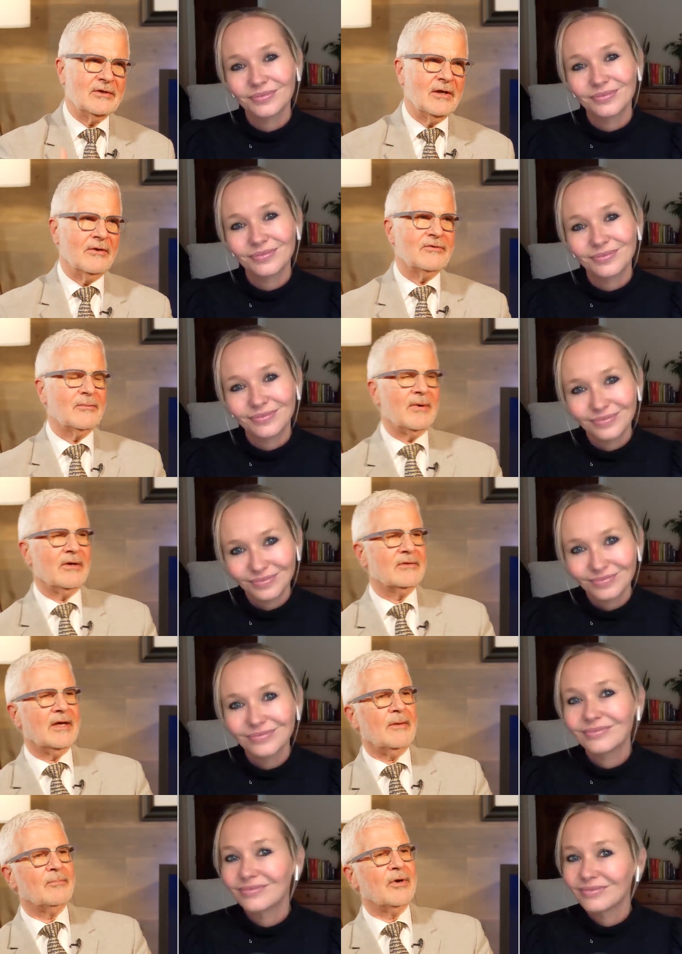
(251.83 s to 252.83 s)
Speaker 1: tell us
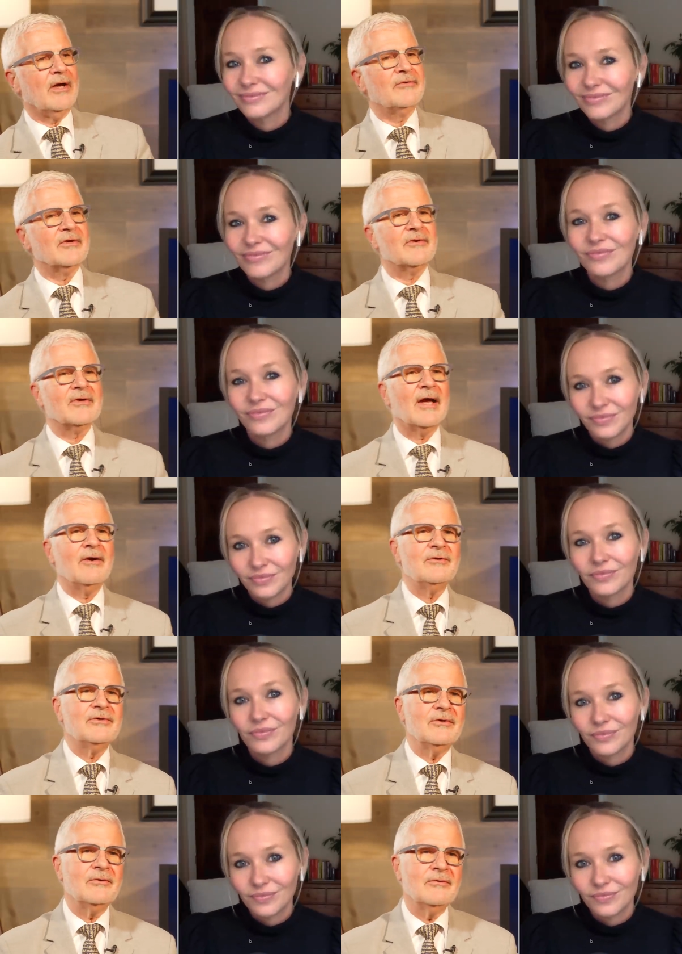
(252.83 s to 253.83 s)
about that process.
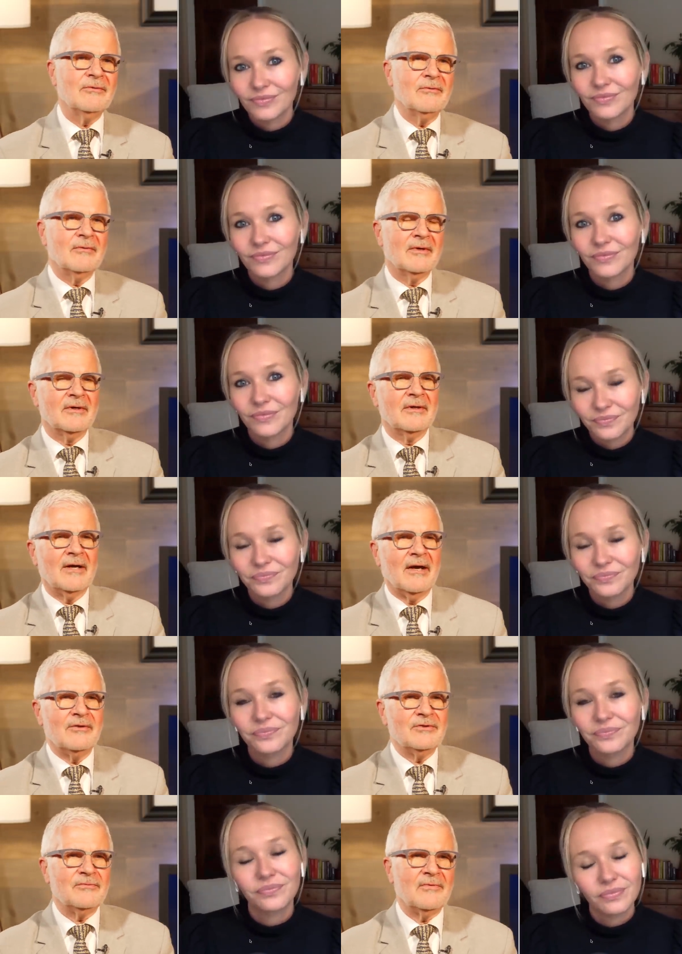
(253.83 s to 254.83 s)
How'd you uh,
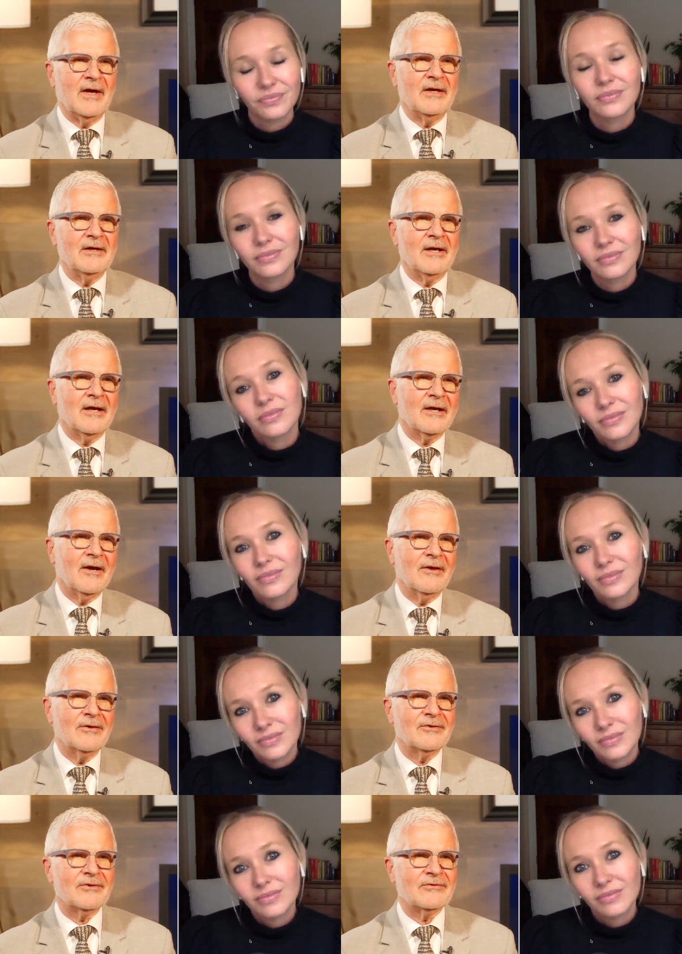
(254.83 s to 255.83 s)
how'd you find an
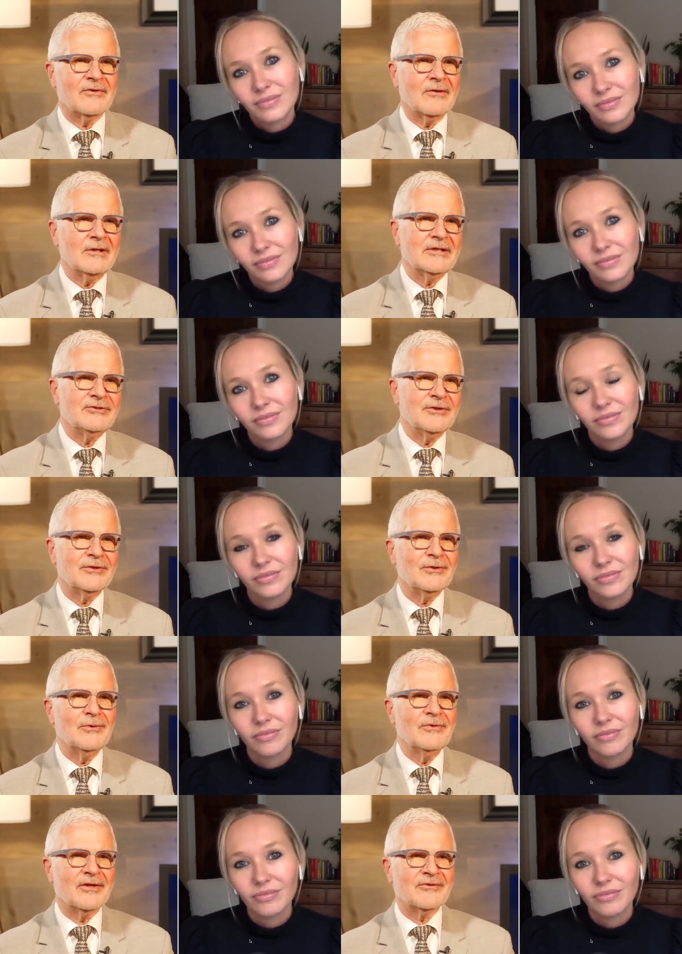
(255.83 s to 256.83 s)
oncologist that let you
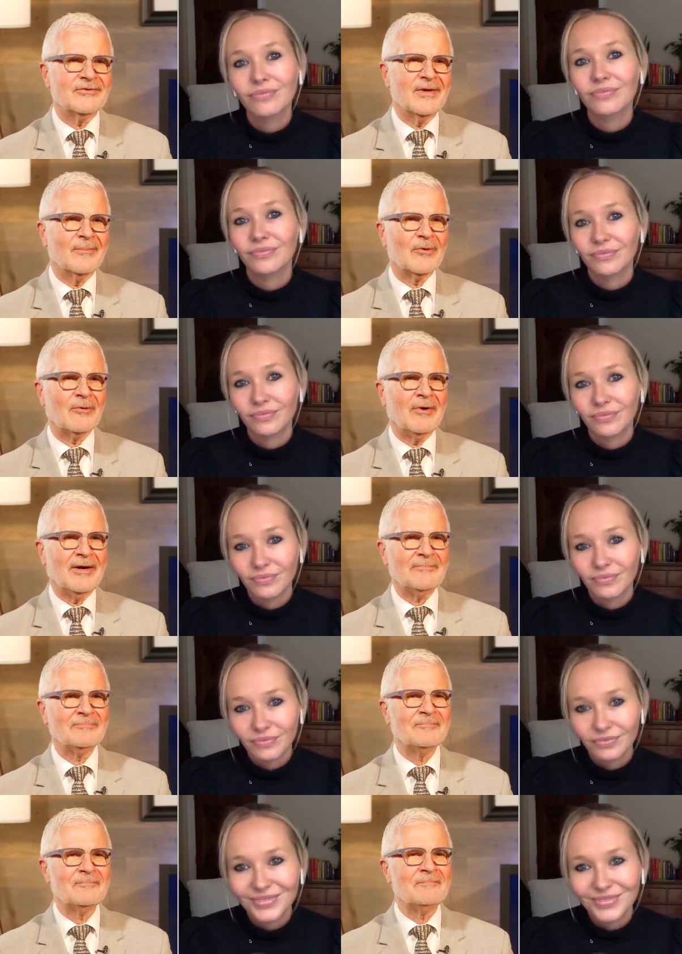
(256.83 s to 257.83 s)
do this? Number one.
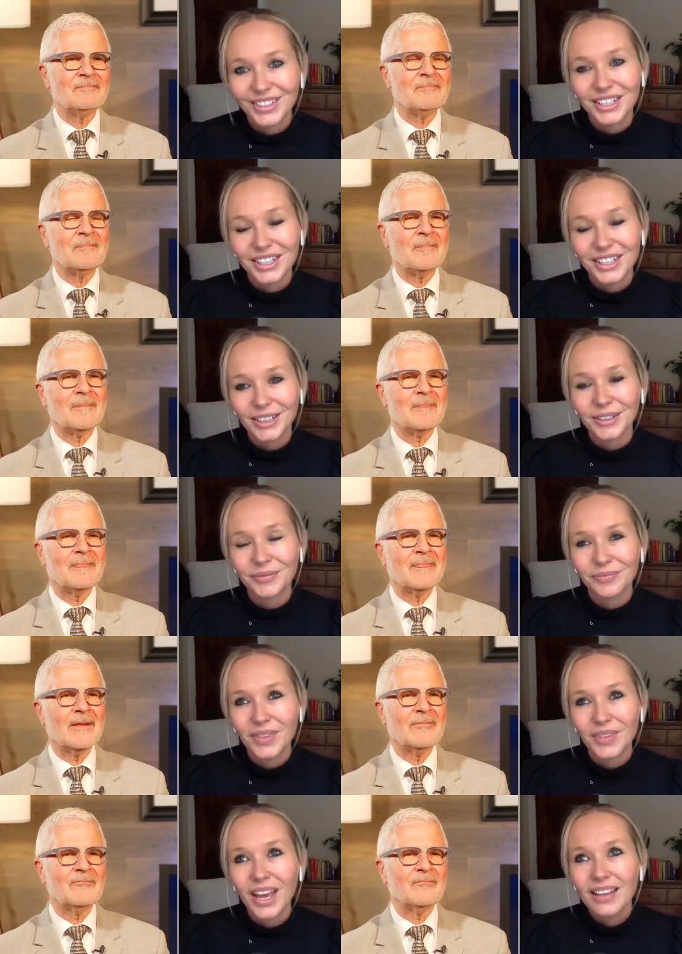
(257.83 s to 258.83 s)
Speaker 2: Yeah,
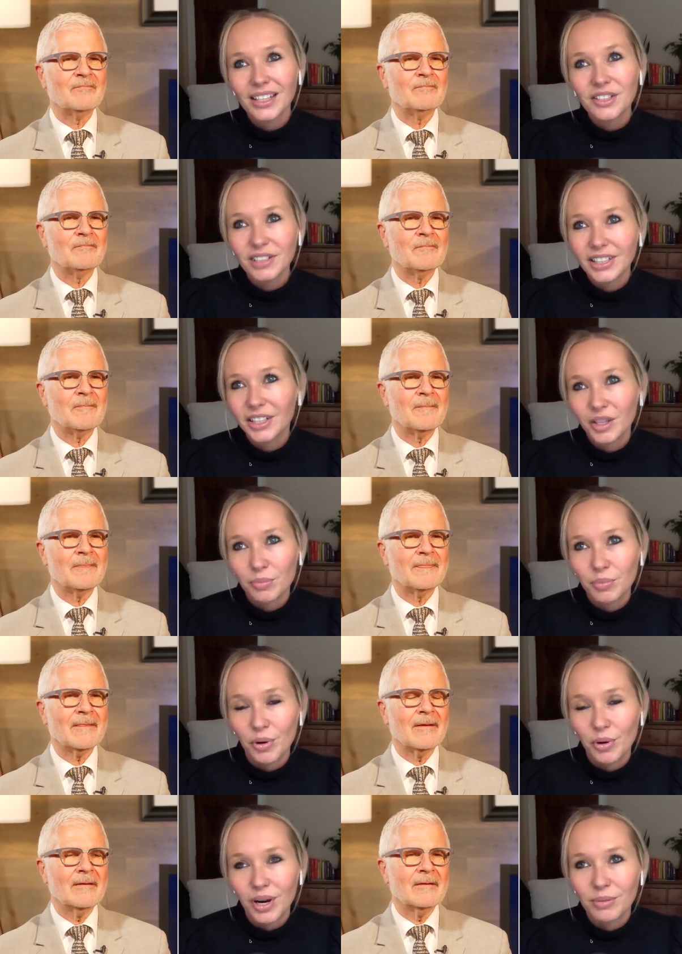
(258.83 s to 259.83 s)
that's a really good
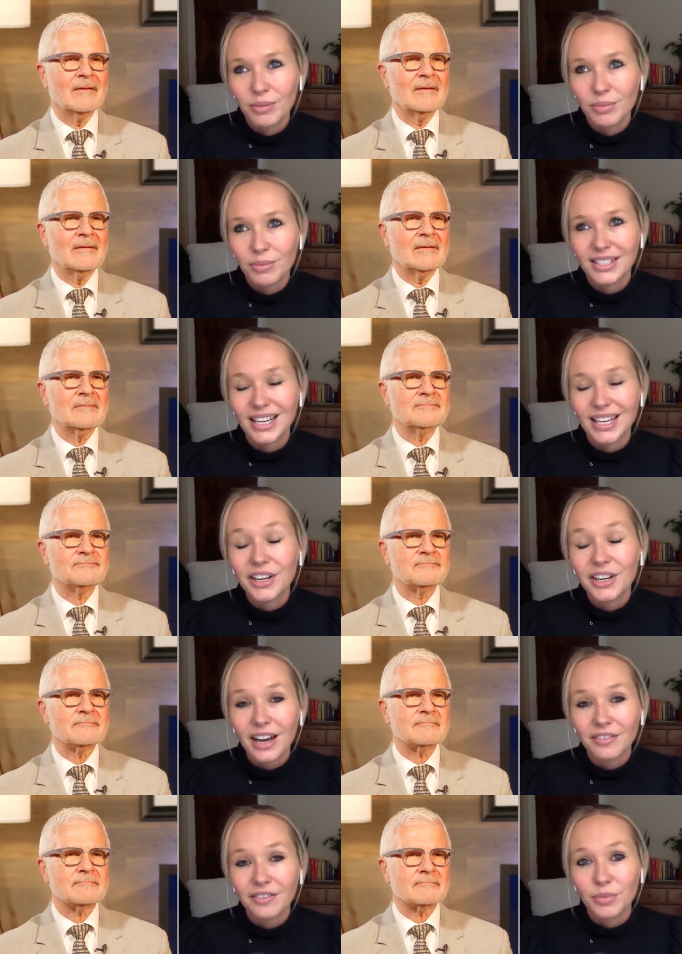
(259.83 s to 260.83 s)
point because I hear
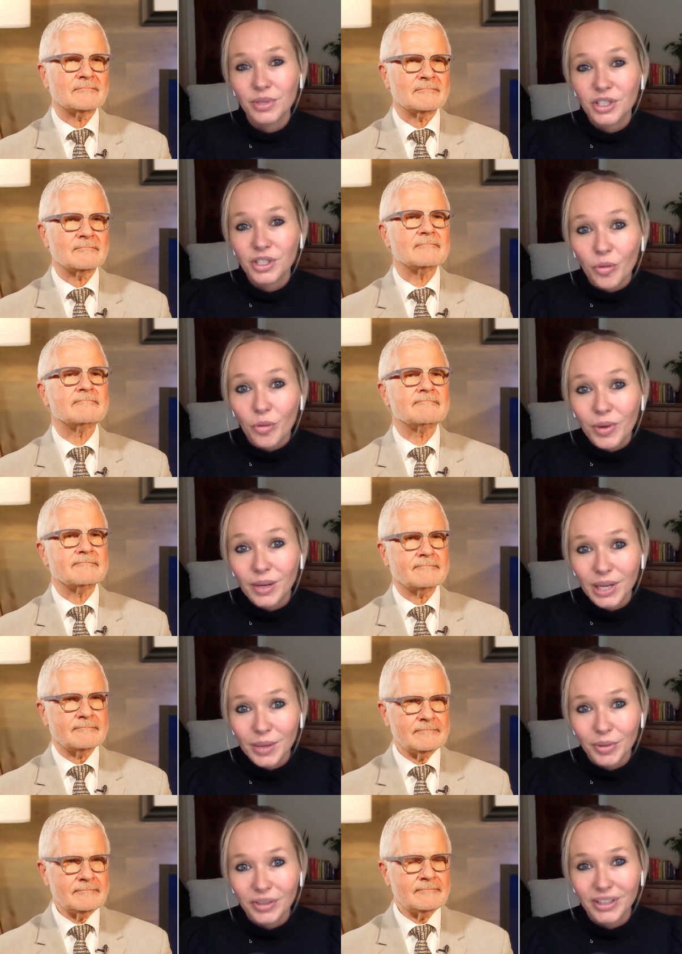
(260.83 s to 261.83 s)
that from so many
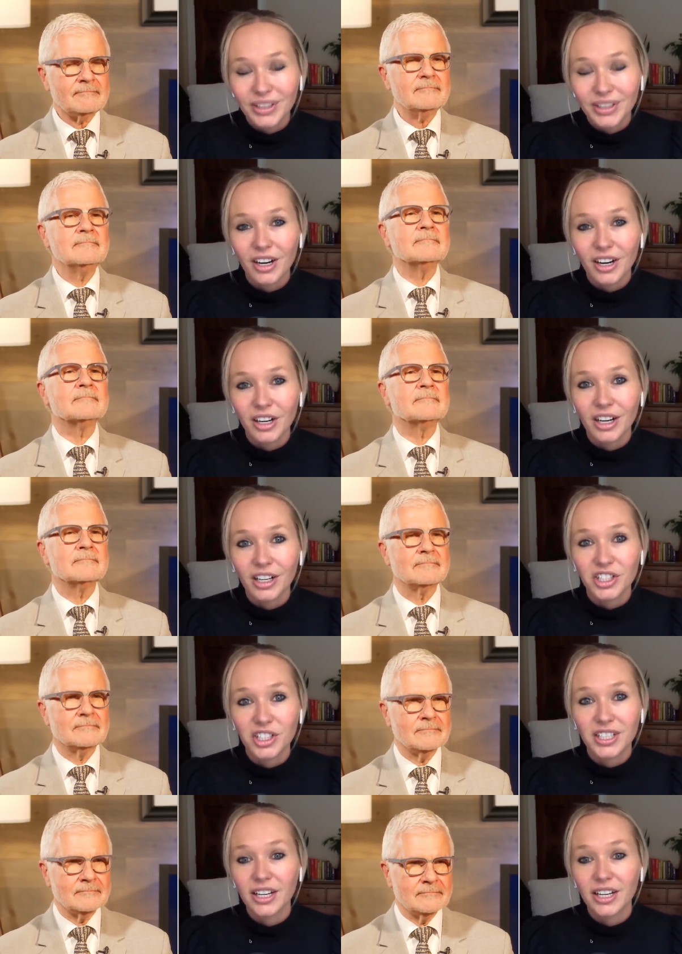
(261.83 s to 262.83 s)
people that their oncologist
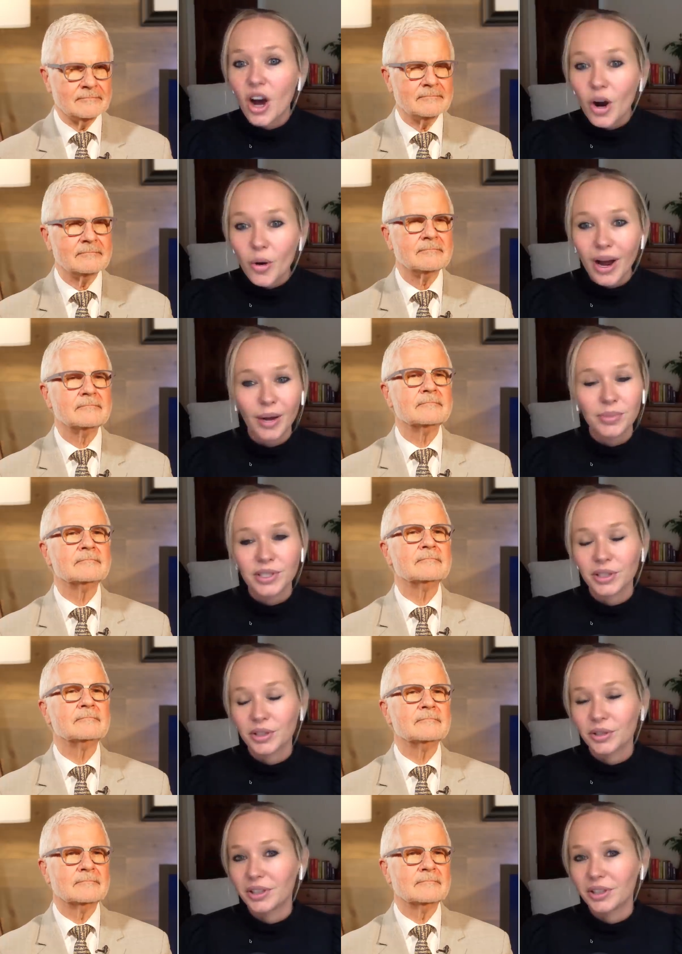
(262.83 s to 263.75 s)
said, no, absolutely